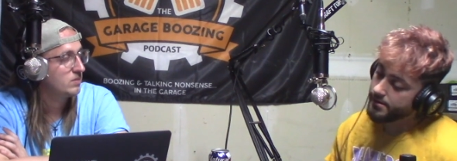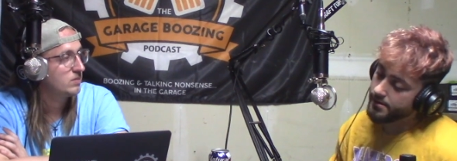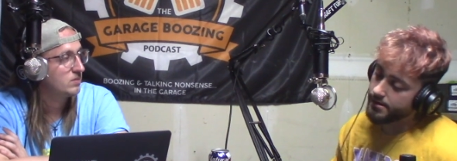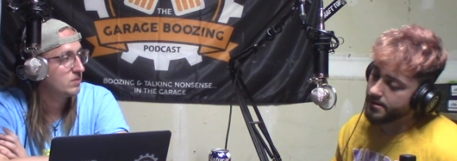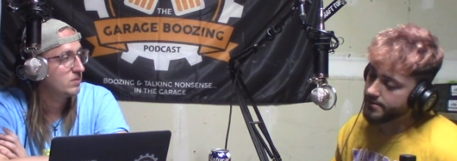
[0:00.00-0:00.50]

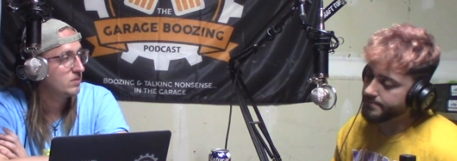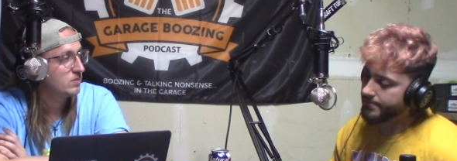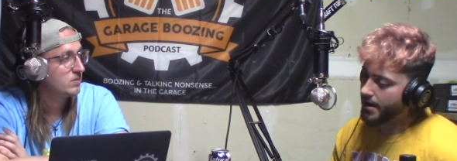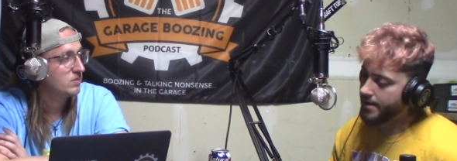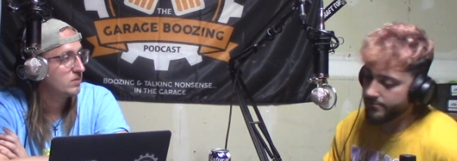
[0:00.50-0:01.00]

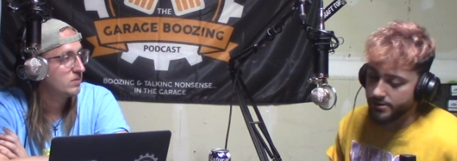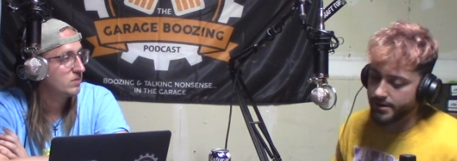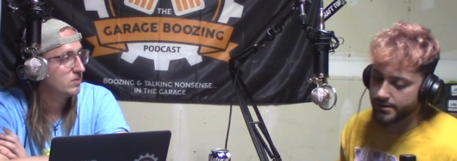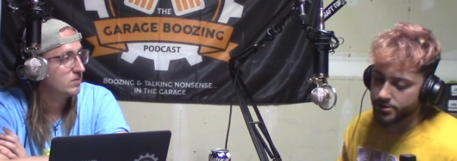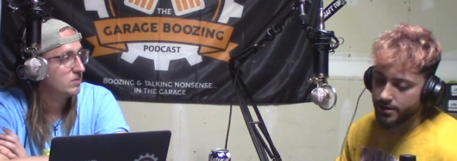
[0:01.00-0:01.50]
Speaker 1: I'm
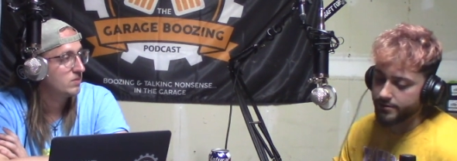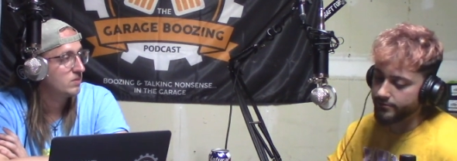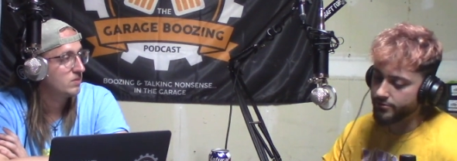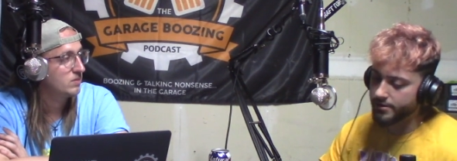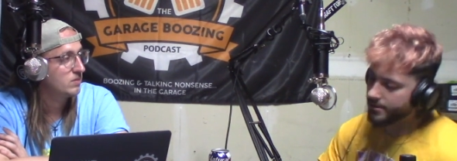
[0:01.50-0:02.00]
really excited
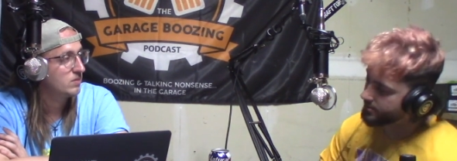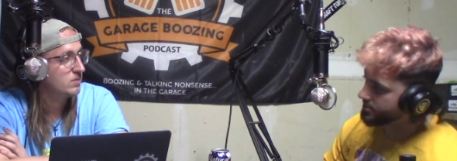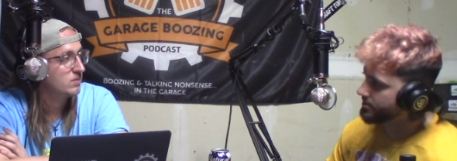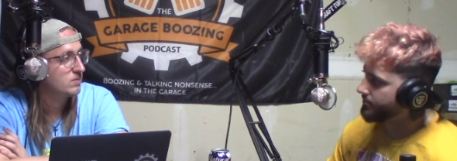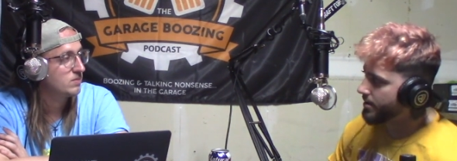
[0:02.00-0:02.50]
for it, and
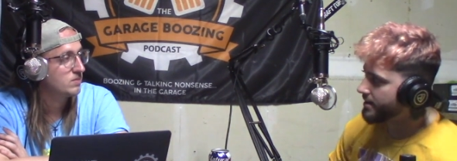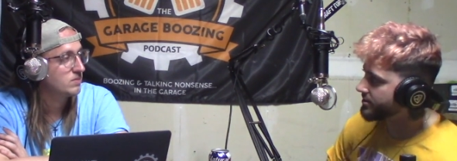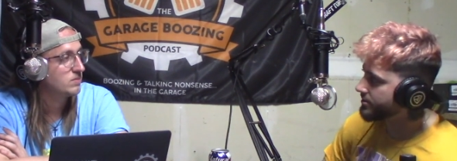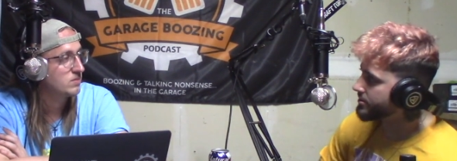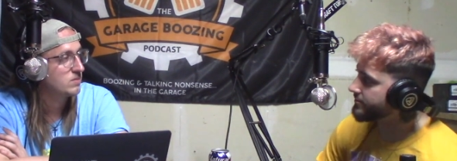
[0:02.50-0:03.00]
just the
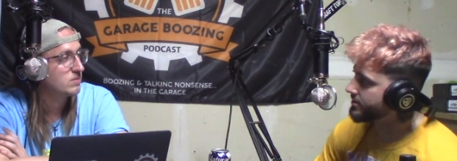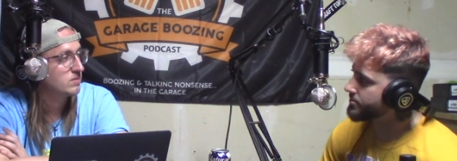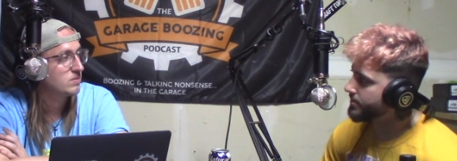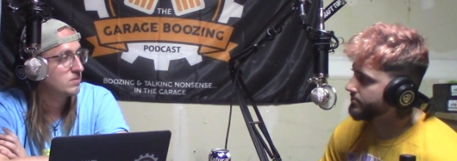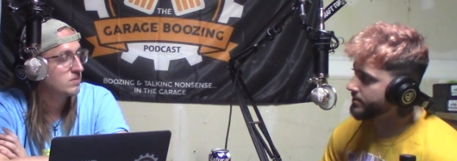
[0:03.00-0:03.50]
process of it
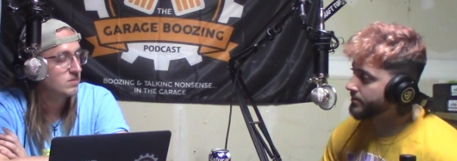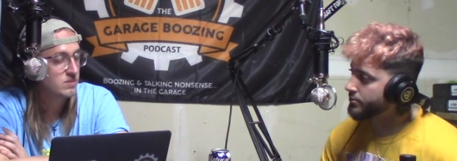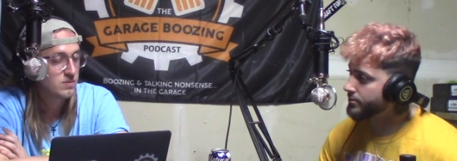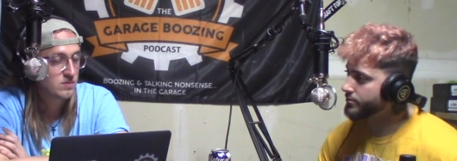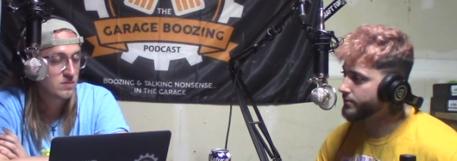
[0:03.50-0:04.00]
has been really
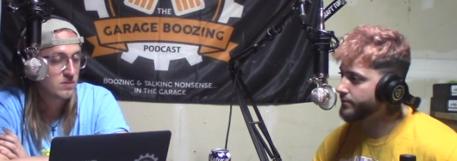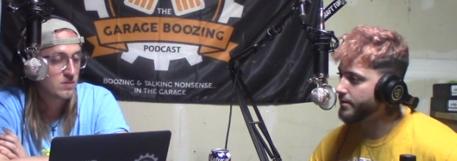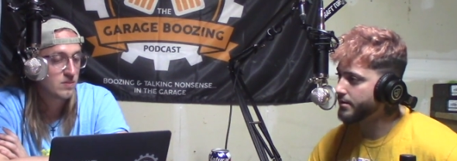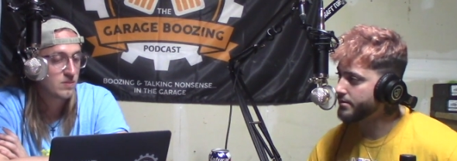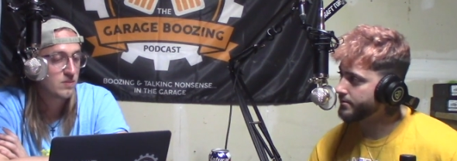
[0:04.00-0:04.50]
cool so
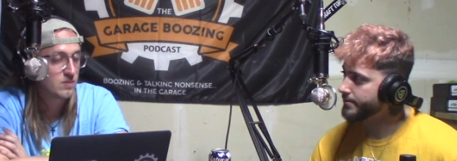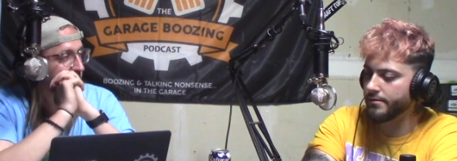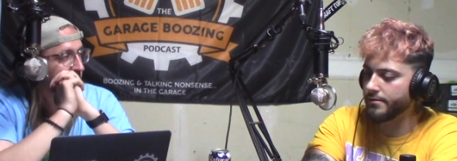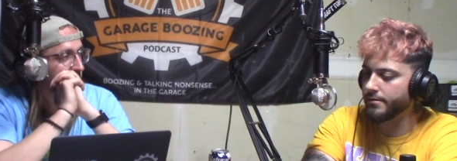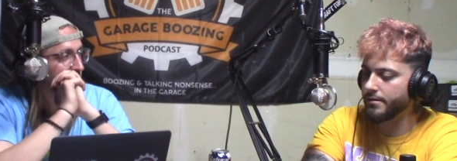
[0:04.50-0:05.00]
far.
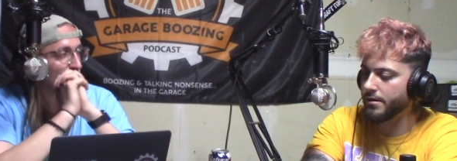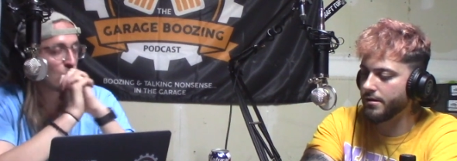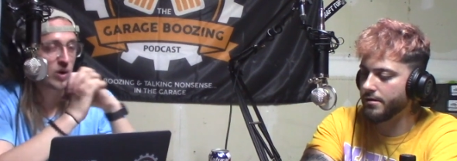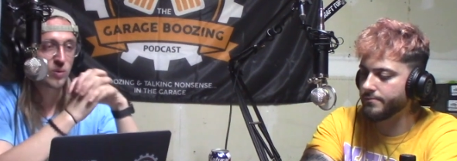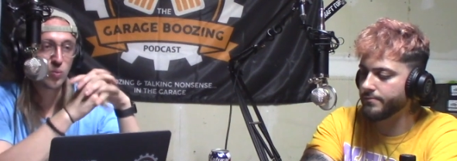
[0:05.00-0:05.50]

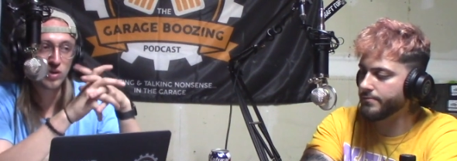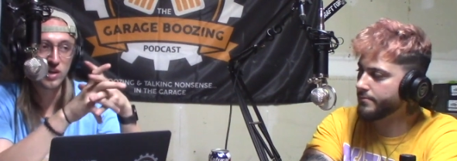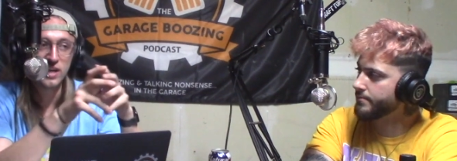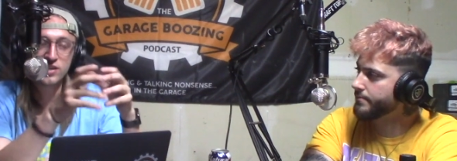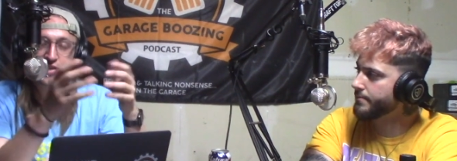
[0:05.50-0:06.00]

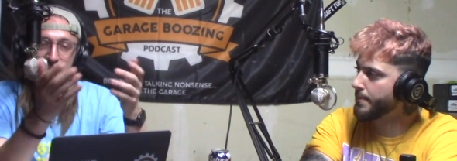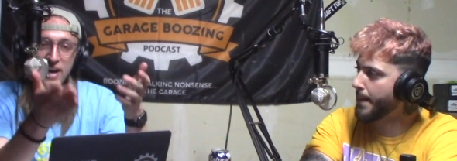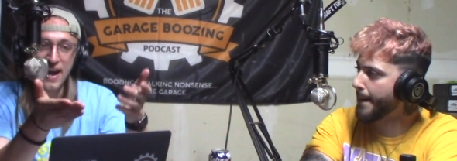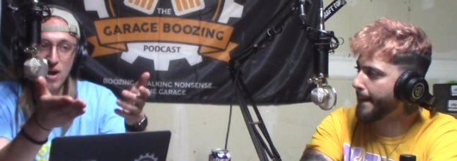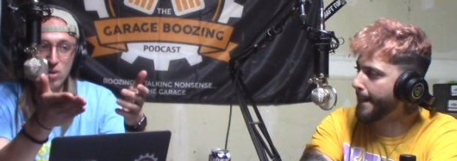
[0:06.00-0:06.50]
Speaker 2: Is this going
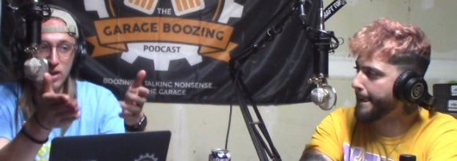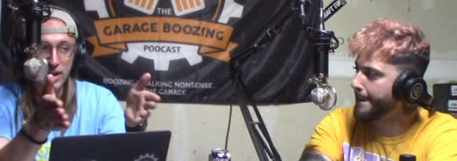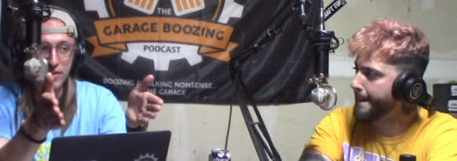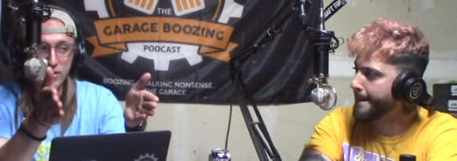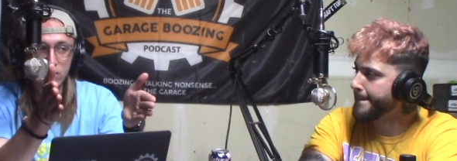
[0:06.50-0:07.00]
to air
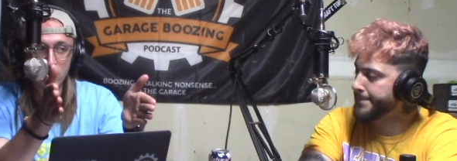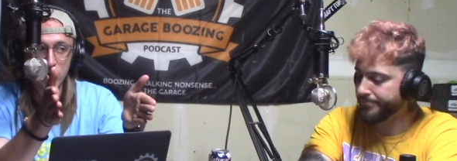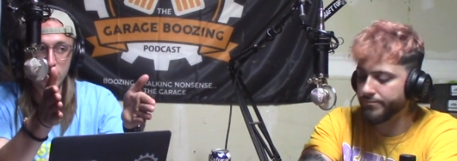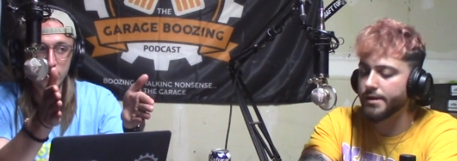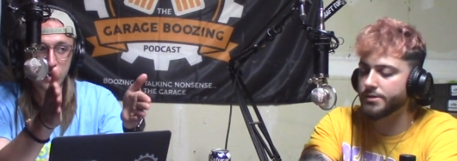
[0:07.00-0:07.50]
like on their
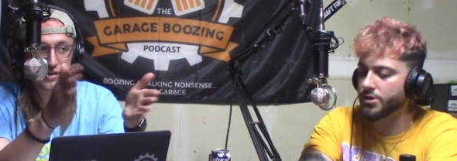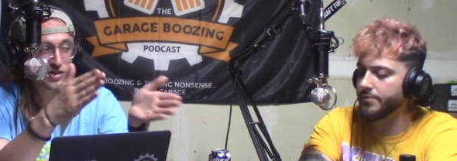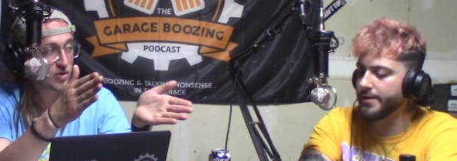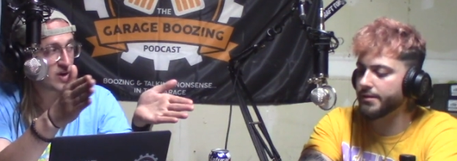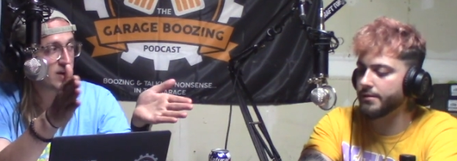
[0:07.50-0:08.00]

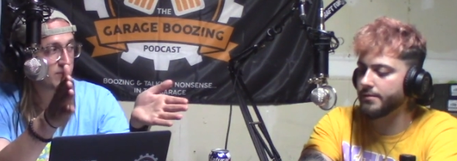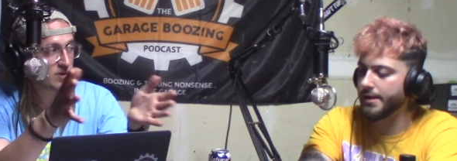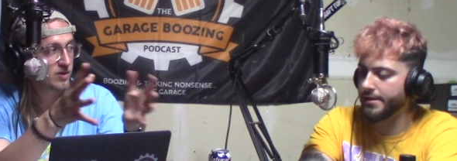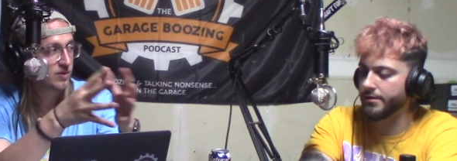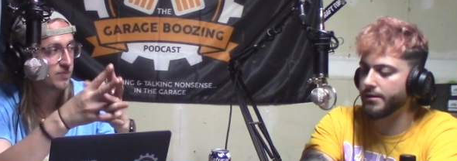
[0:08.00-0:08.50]
Speaker 1: Instagram?
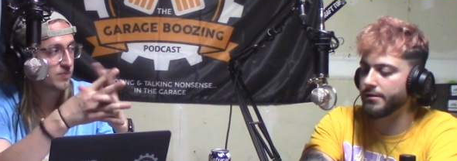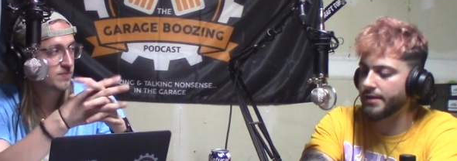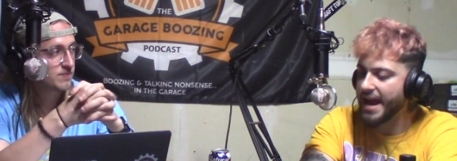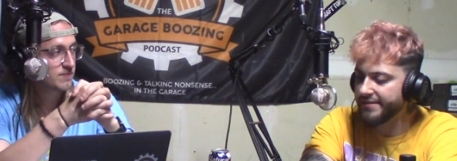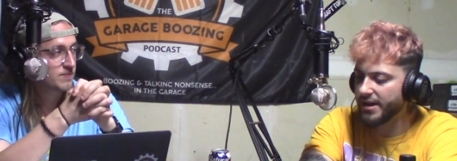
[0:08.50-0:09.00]
Yeah, they're going to
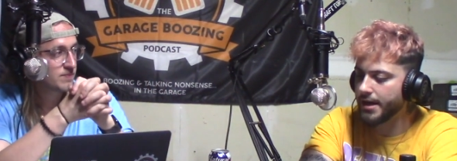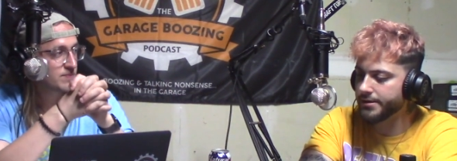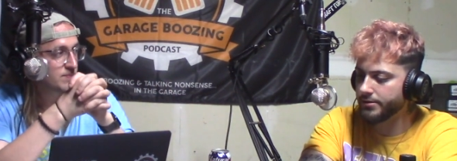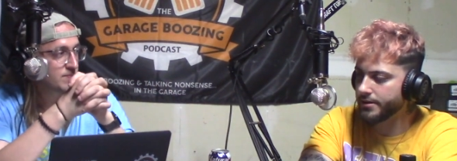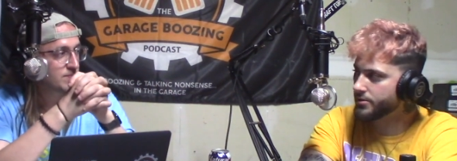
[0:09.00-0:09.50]
live it
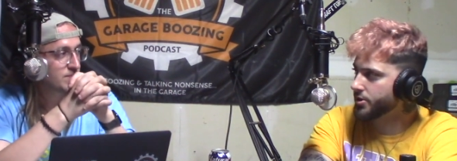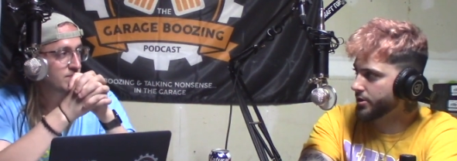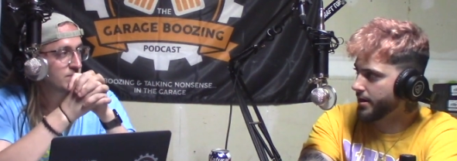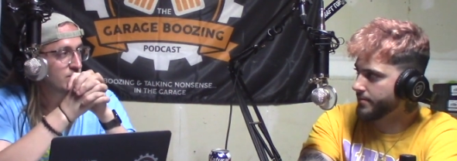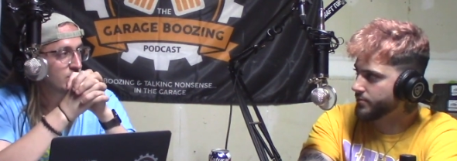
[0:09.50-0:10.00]
on their
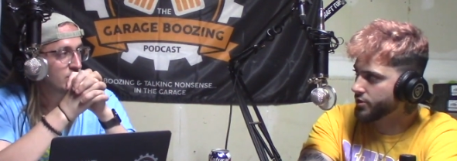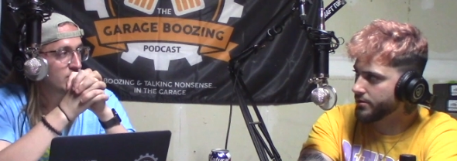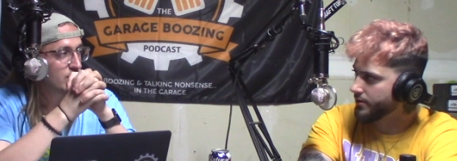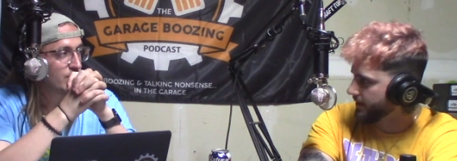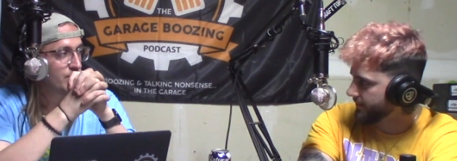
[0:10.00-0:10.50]
Instagram. So
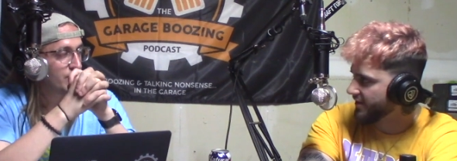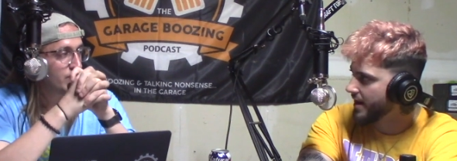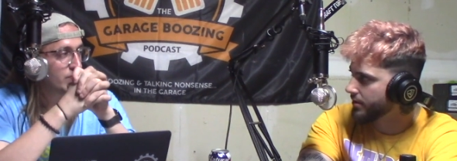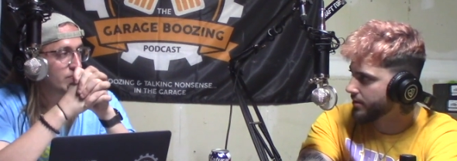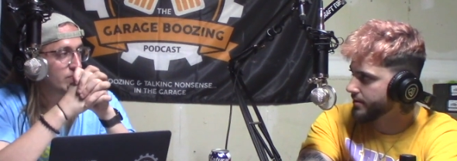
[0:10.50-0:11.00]
you can follow